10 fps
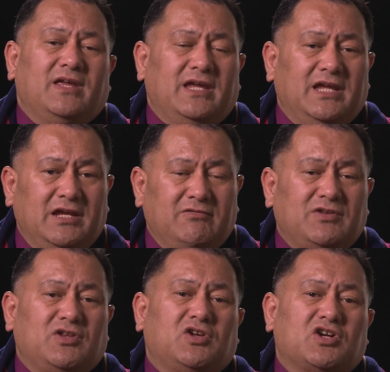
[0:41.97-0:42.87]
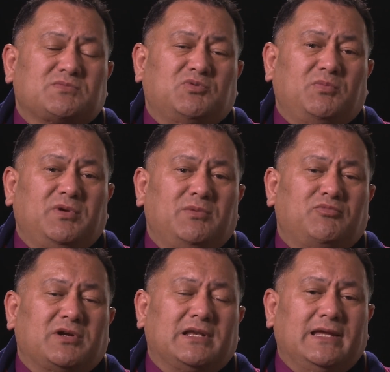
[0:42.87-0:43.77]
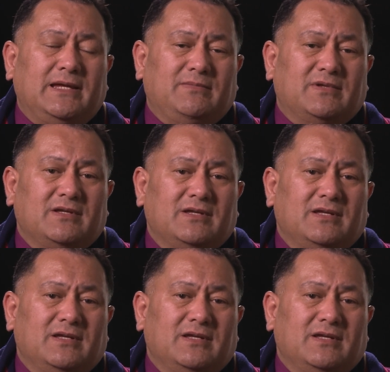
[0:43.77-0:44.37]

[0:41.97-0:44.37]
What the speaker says: hearing the gospel being proclaimed.